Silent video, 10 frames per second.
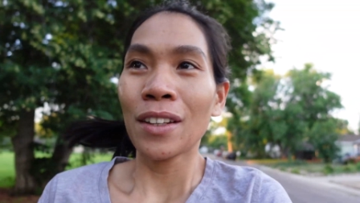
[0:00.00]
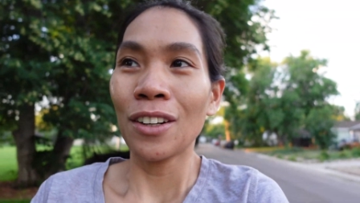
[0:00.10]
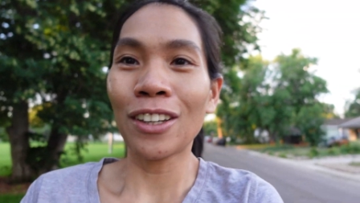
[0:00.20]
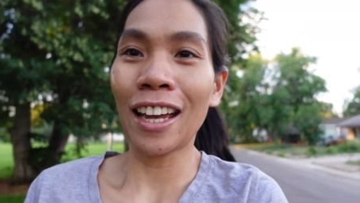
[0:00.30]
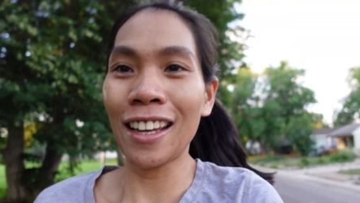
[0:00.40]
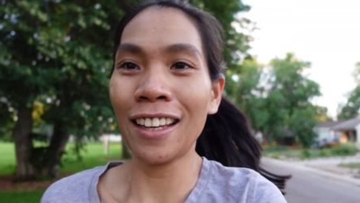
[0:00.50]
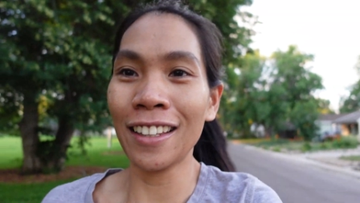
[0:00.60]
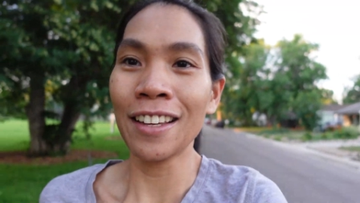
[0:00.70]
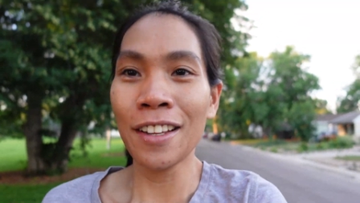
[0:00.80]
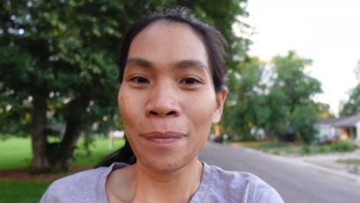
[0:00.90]
Okay,
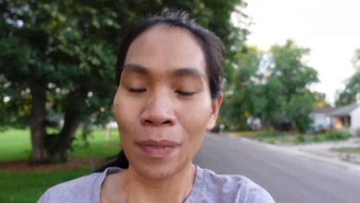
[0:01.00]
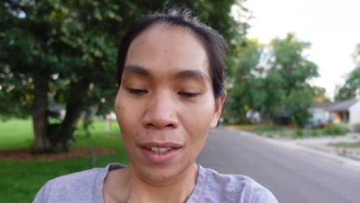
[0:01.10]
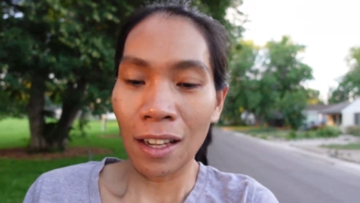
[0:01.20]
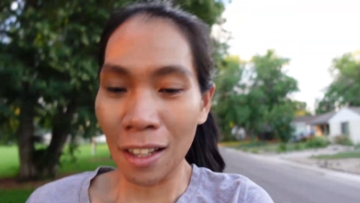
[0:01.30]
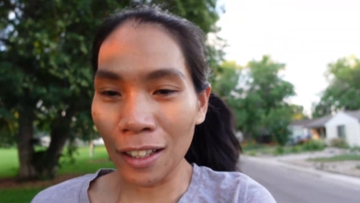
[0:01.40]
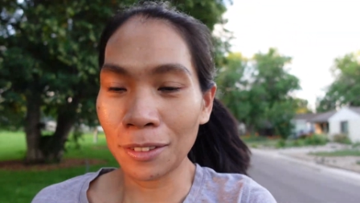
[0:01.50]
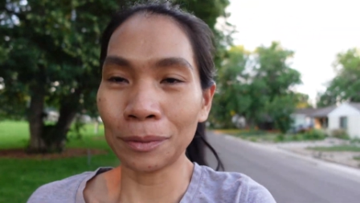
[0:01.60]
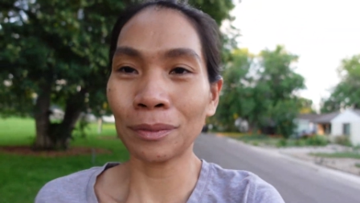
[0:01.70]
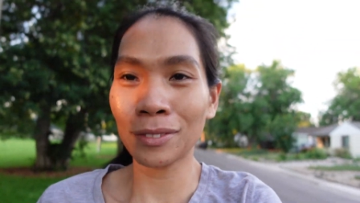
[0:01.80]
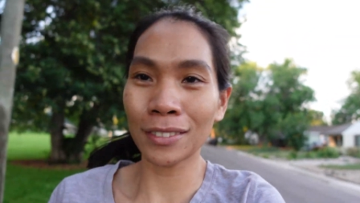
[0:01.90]
I'm
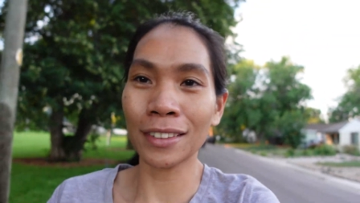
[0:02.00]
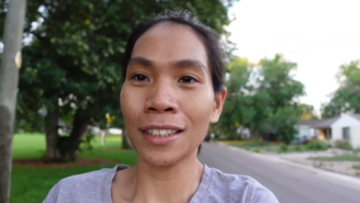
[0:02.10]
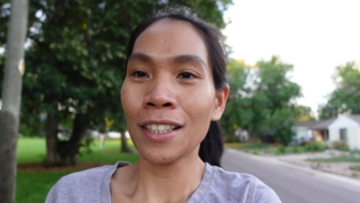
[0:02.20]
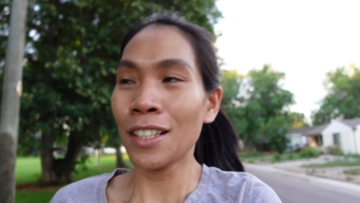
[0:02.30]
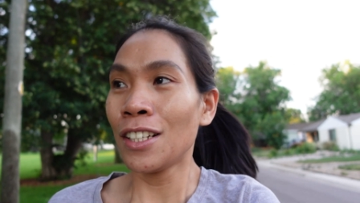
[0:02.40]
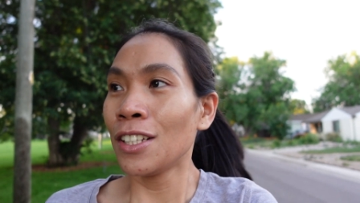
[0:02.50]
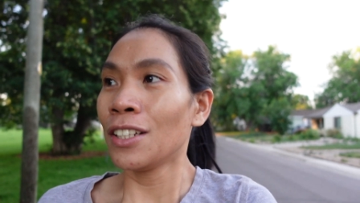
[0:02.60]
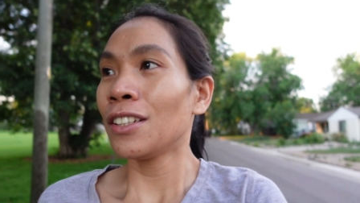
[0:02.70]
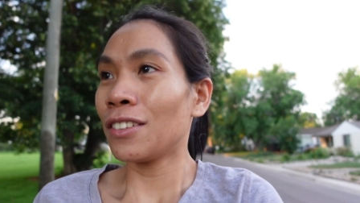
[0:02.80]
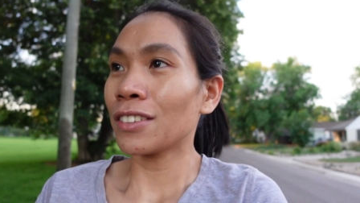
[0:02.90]

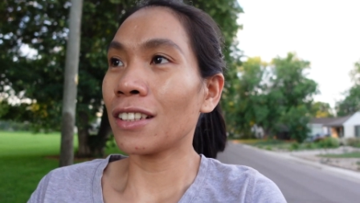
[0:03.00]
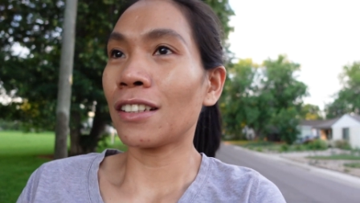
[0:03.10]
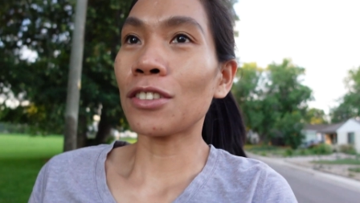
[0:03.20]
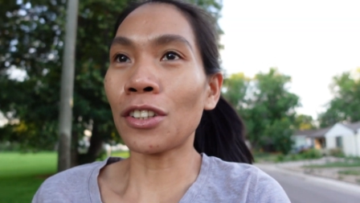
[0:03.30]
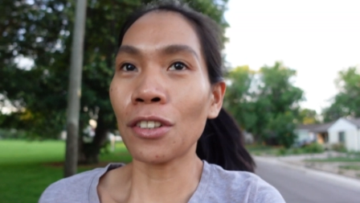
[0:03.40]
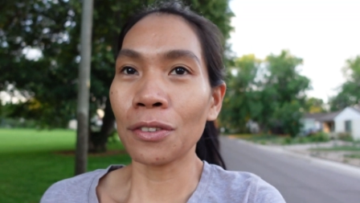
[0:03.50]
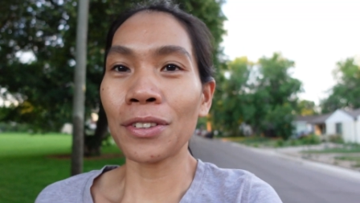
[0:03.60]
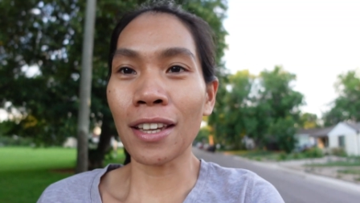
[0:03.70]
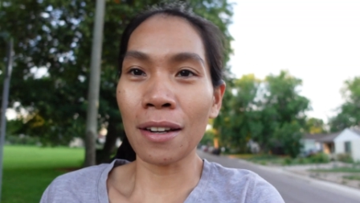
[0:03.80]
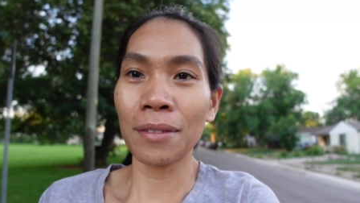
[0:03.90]
gonna turn off the
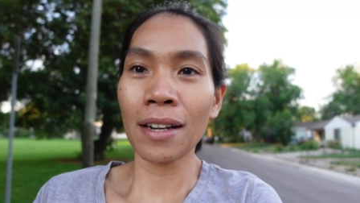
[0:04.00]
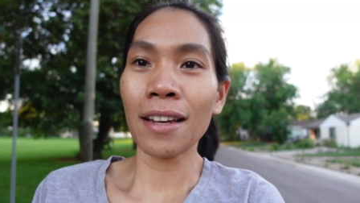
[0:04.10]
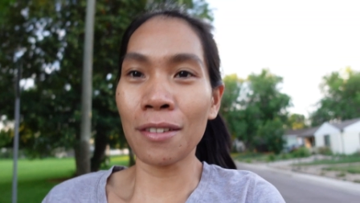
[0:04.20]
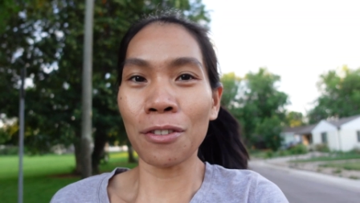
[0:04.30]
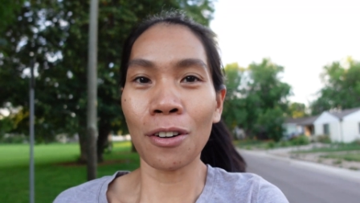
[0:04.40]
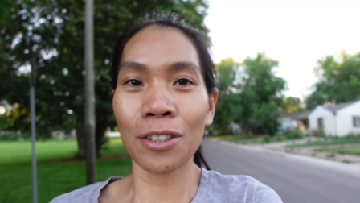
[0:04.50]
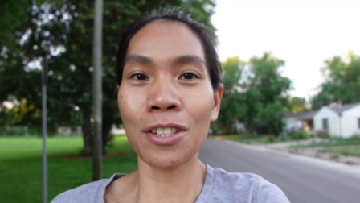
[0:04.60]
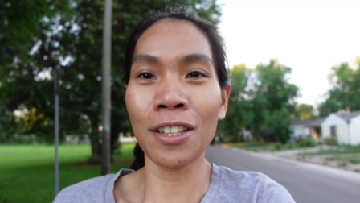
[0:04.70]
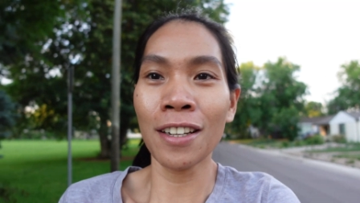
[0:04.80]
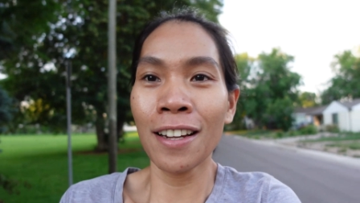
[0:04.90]
camera and focus
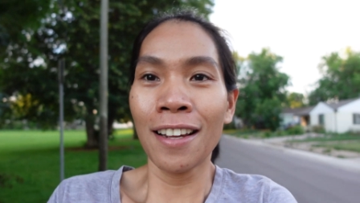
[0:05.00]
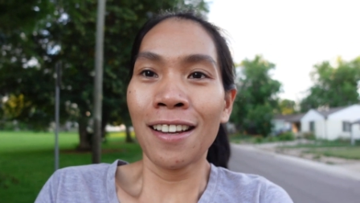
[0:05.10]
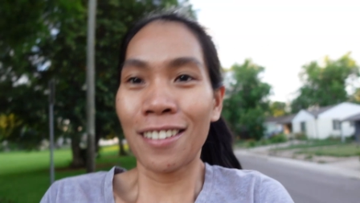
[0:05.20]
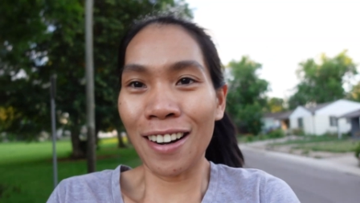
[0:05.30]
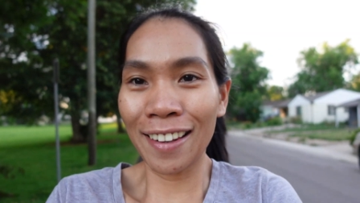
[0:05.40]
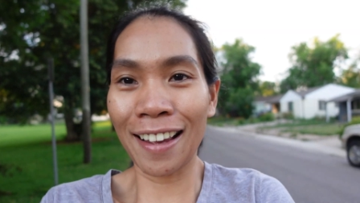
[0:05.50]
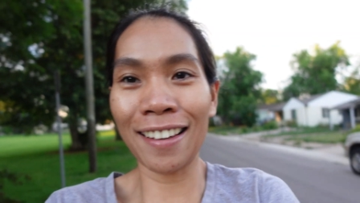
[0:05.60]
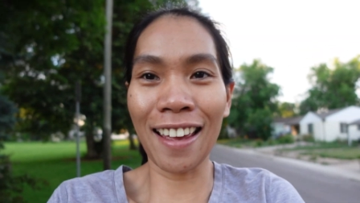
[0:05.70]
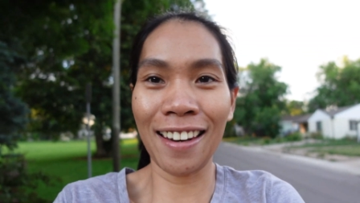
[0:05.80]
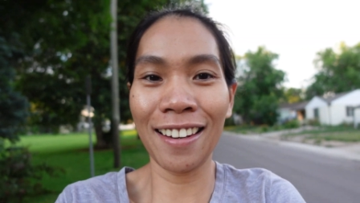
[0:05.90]
running
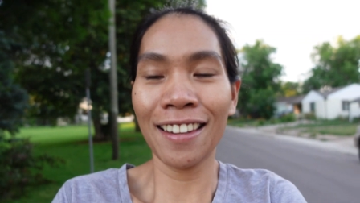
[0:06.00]
again.